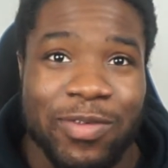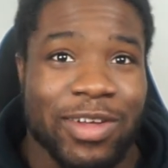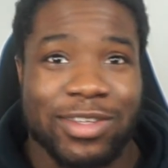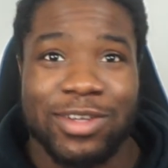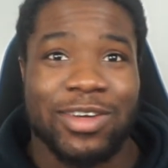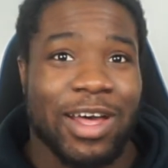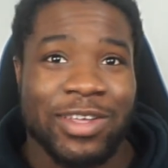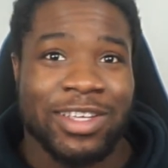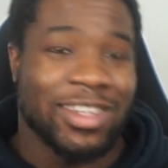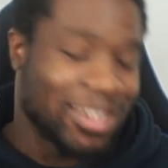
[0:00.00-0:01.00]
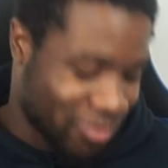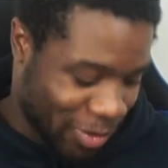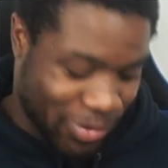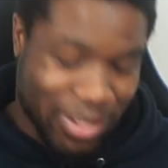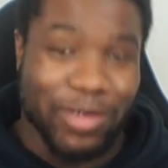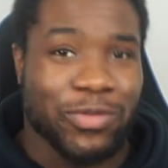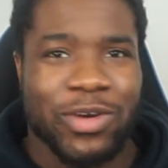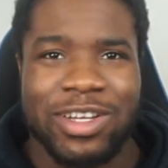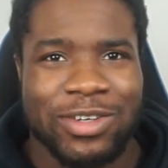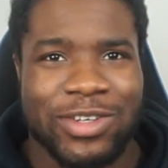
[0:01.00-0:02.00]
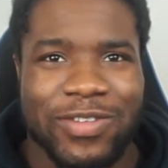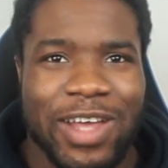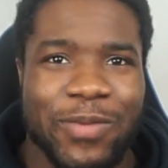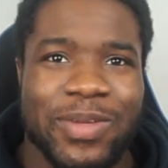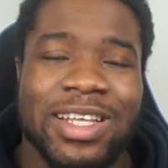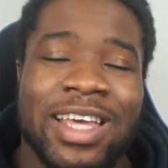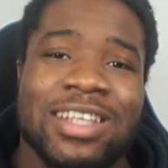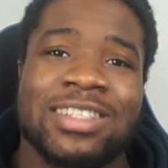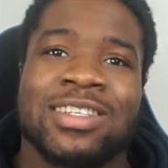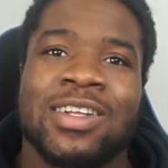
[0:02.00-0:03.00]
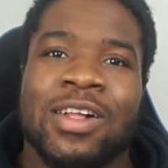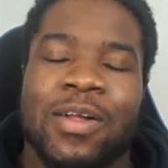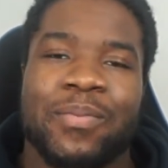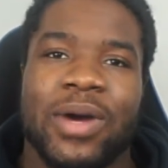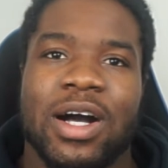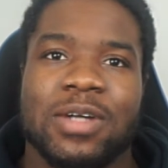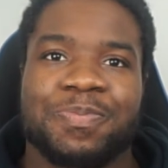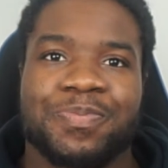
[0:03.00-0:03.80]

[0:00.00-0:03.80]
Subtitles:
Out here is repping Heathrow, I don't know if that would be the case. But